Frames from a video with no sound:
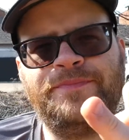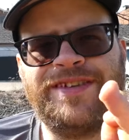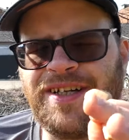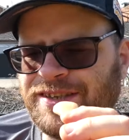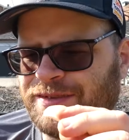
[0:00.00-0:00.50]

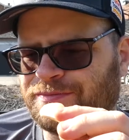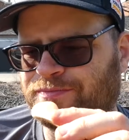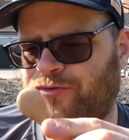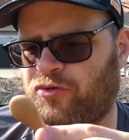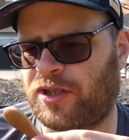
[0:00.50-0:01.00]
Touch of the
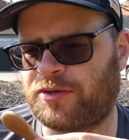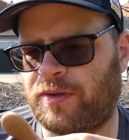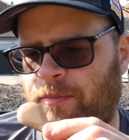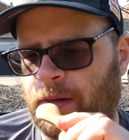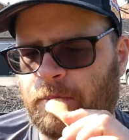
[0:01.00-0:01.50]
crushed
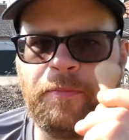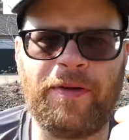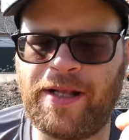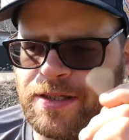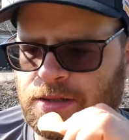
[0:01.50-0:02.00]
red pepper,
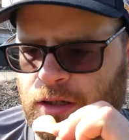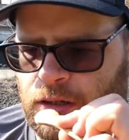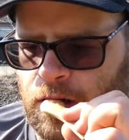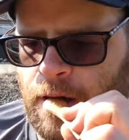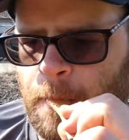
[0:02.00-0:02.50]
but that's not
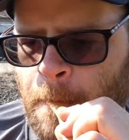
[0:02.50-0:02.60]
hot